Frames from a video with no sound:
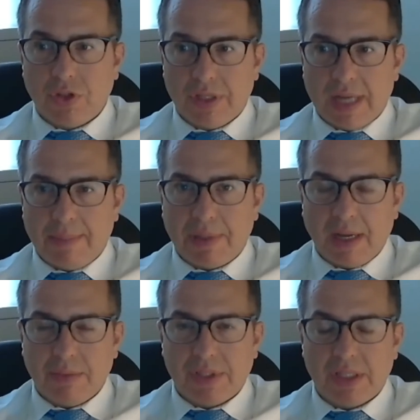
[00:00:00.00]
the topic
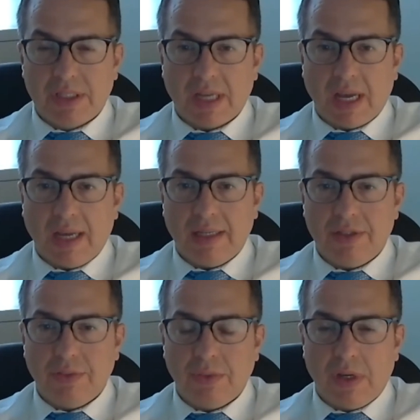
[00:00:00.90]
I was assigned
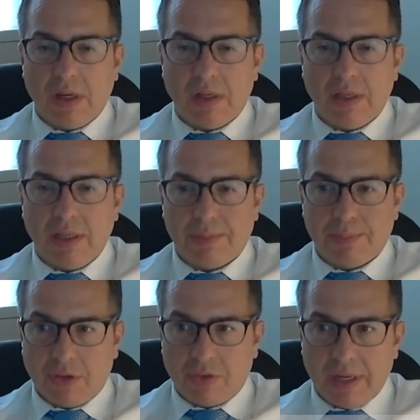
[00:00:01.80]
uh, is
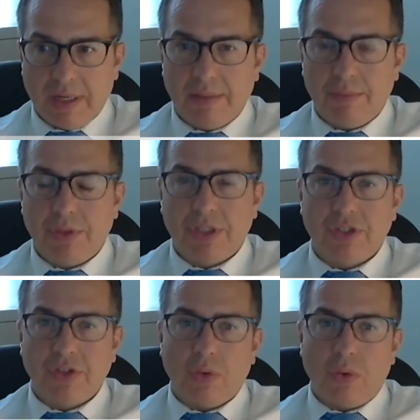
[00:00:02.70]
pacritinib, which is
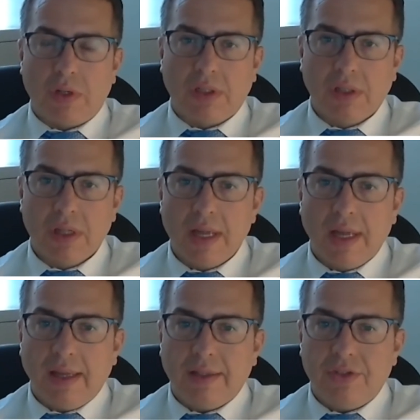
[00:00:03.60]
an oral
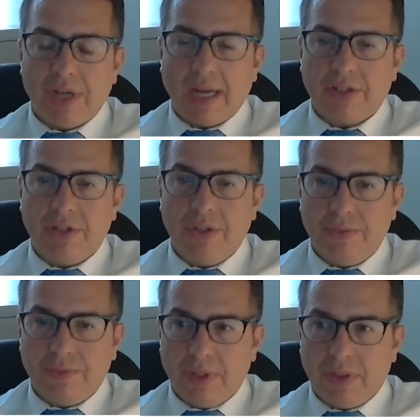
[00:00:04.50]
JAK2,
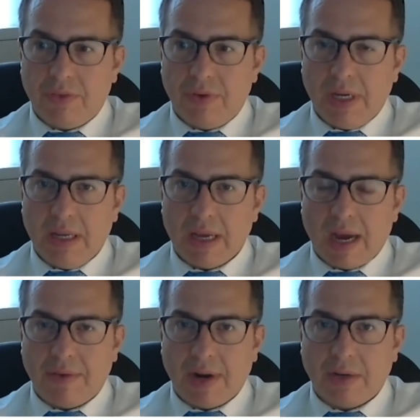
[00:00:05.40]
FLT3,
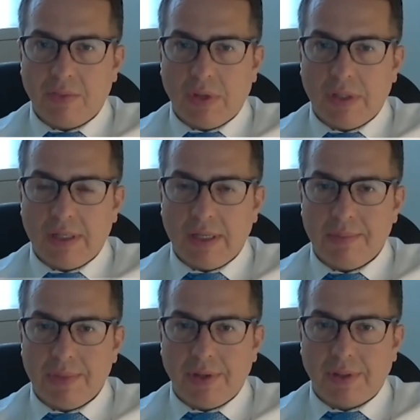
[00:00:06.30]
IRAK1
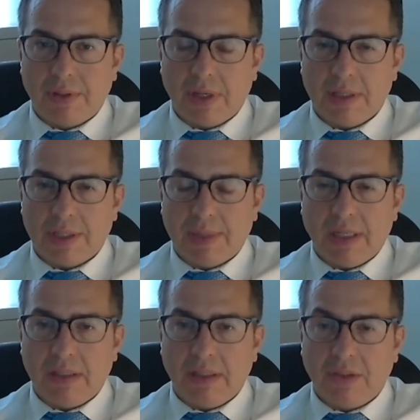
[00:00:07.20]
inhibitor uh, that's been
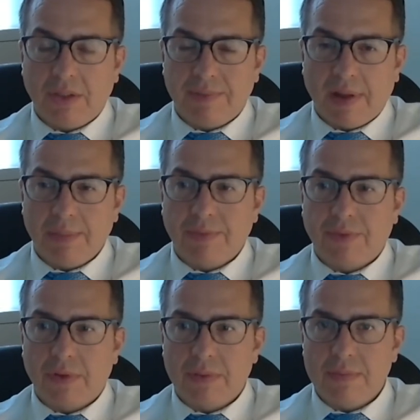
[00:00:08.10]
in clinical development
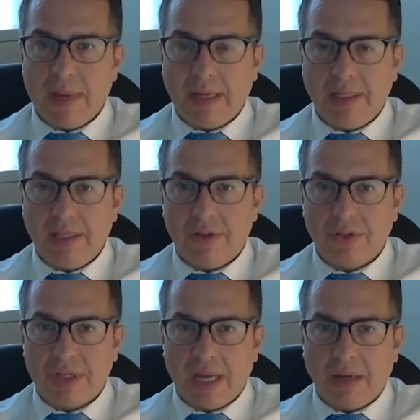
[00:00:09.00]
for many years now,